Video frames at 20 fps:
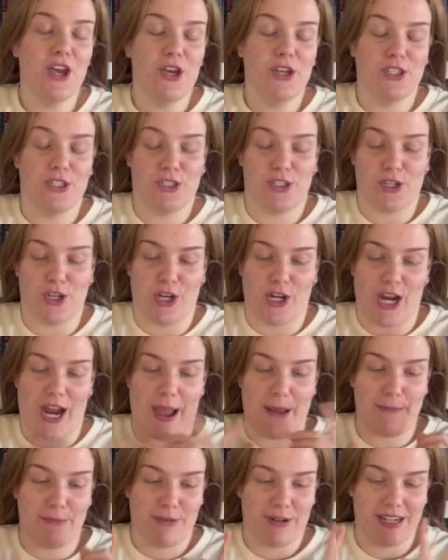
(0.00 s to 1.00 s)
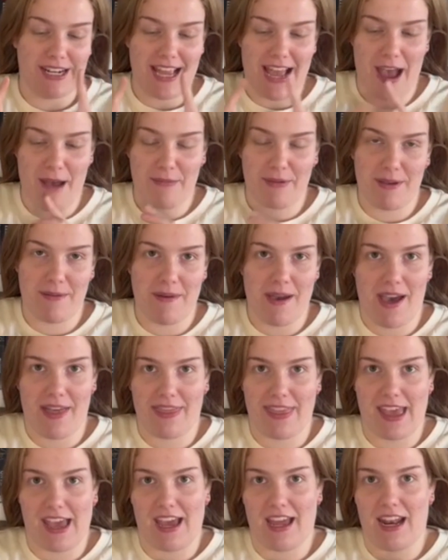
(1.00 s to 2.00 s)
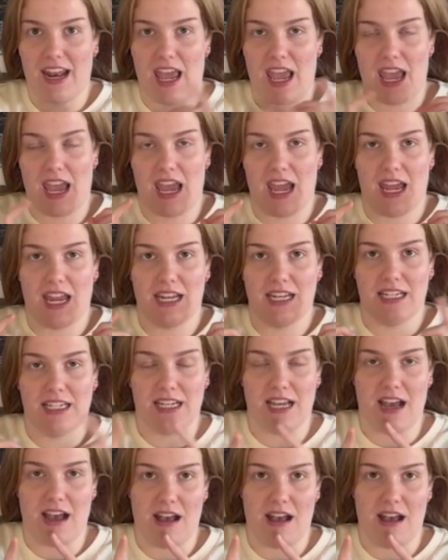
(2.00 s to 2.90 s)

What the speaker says: So I'm pretty happy about that, and